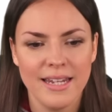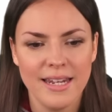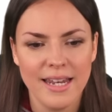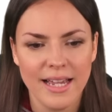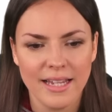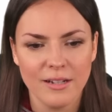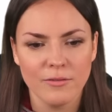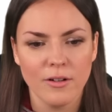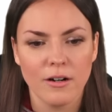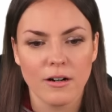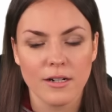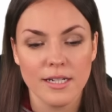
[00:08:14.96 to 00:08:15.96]
Negative
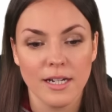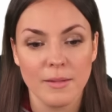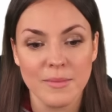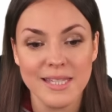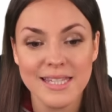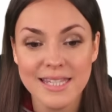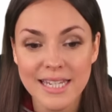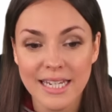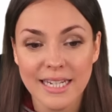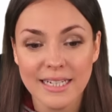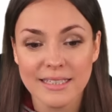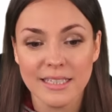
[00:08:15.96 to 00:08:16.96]
r times
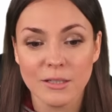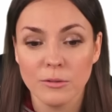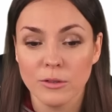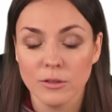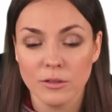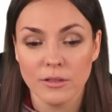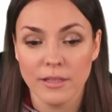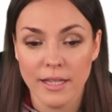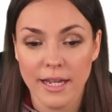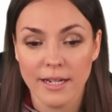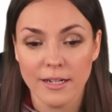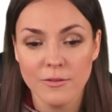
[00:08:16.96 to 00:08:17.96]
6 equals
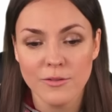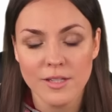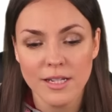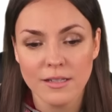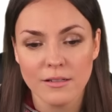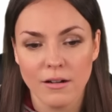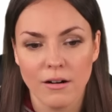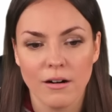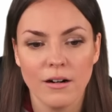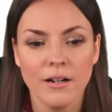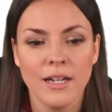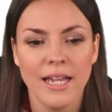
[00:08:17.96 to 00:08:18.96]
negative
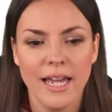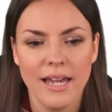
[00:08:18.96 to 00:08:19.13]
6r.